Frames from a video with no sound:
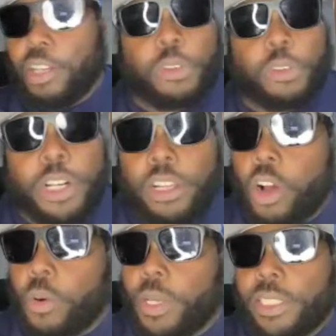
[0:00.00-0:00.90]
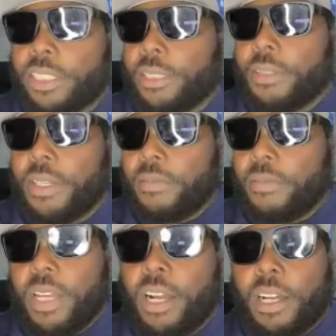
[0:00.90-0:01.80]
Terrell Owens and
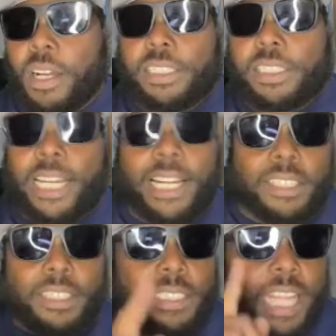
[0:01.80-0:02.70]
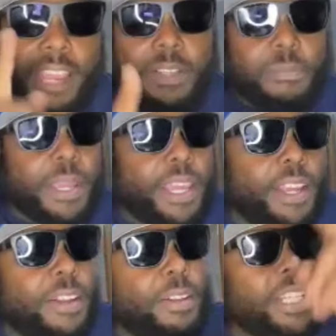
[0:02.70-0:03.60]
uh, shout out to David
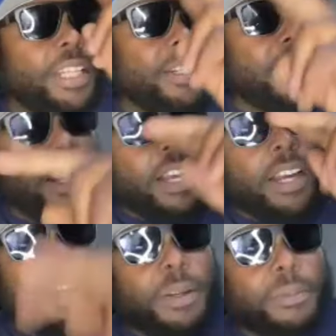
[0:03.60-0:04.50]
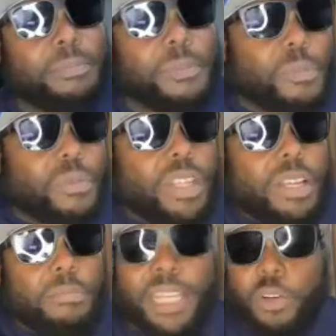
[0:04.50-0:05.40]
Bell and um,
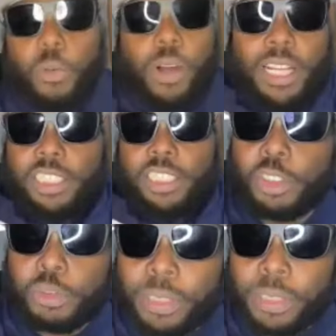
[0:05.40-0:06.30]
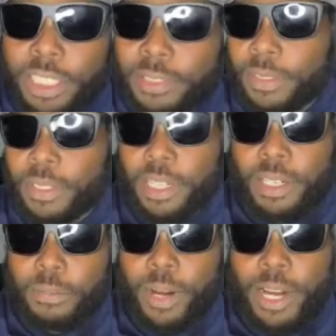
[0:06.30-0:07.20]
Big Dawand Jones from Cleveland
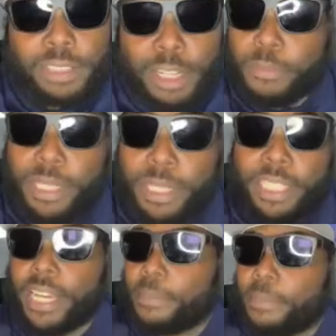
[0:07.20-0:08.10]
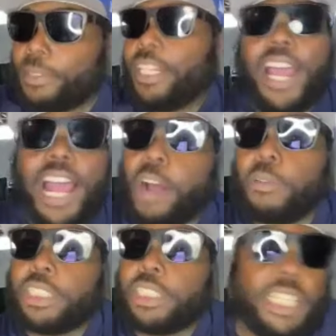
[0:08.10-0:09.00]
um, Browns. They from Indianapolis. I
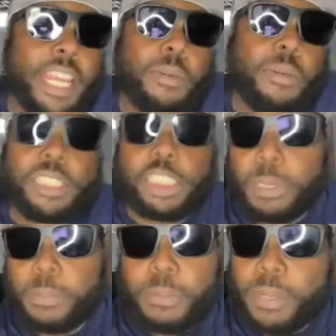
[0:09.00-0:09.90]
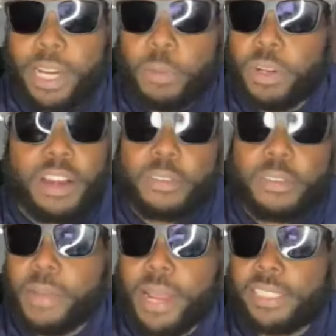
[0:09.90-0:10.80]
was just hanging with these people, man. I would never
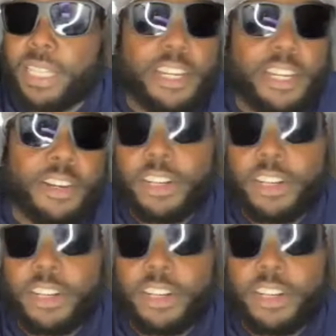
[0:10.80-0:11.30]
imagine that a year.